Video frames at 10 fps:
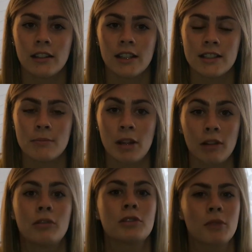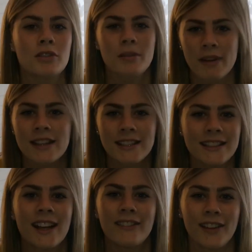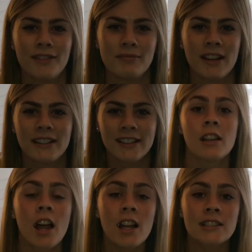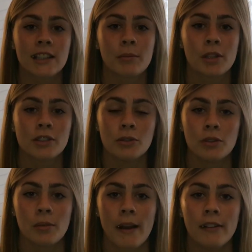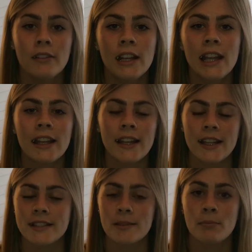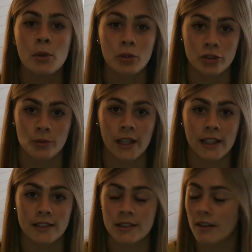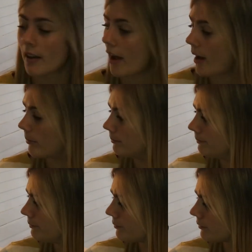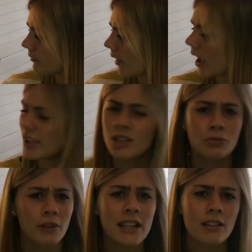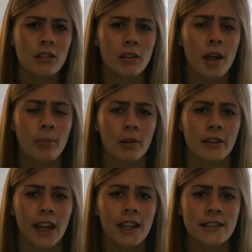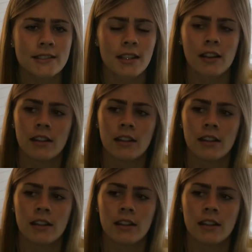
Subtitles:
it's a big responsibility to have a lovebird. So the last thing I'm going to talk about is mood swings. I did read up on this.